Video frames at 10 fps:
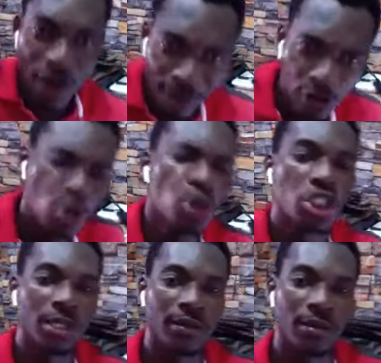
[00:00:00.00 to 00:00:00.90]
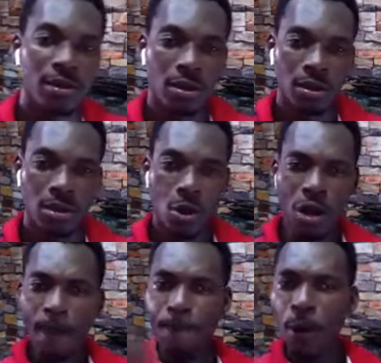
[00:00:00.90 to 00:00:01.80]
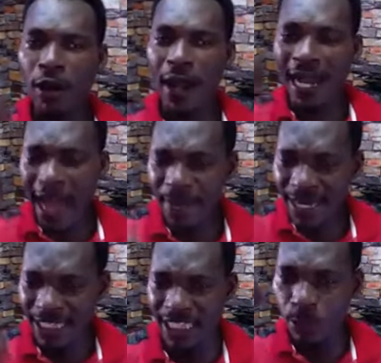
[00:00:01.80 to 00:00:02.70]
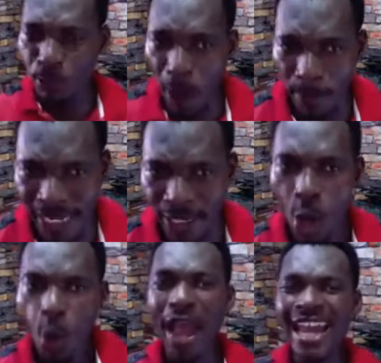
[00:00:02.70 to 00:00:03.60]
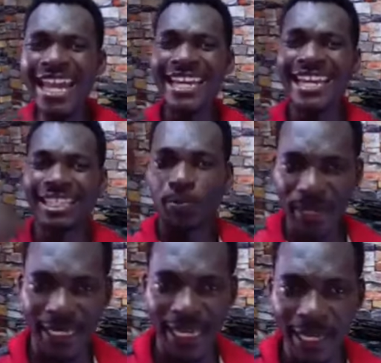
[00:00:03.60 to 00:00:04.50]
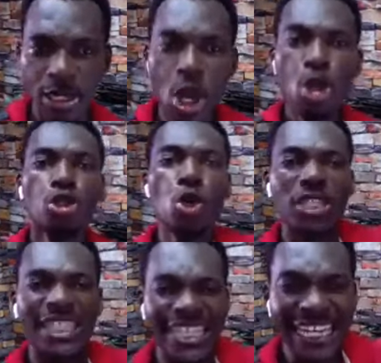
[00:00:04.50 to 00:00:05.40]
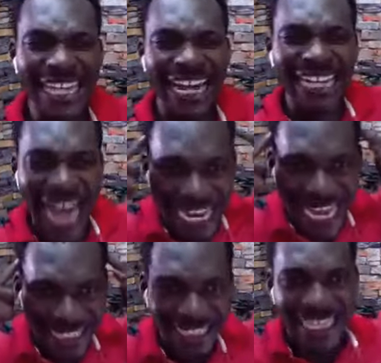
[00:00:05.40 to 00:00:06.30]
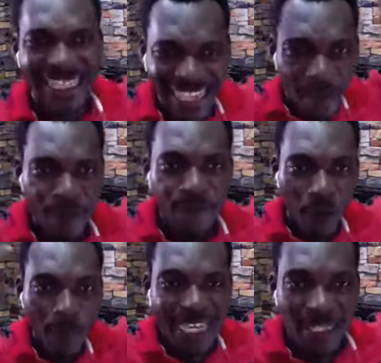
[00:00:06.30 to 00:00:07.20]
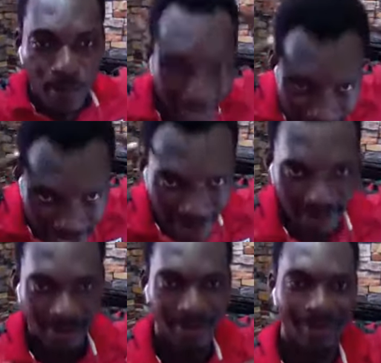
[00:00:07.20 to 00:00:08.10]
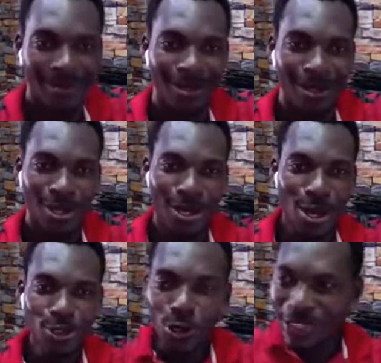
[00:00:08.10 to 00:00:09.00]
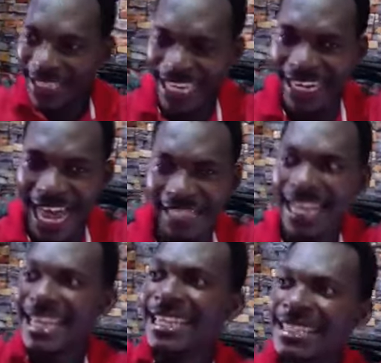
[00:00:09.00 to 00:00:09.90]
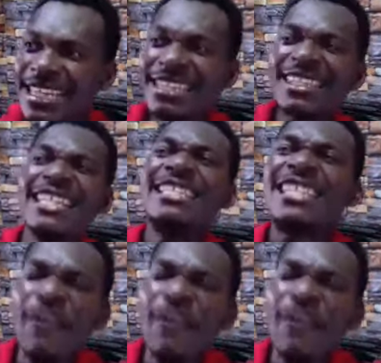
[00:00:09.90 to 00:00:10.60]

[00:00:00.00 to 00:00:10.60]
revolution. When Paul Kagame is in public, where he is speaking, you see the knowledge is coming from his brain. You see that he sees things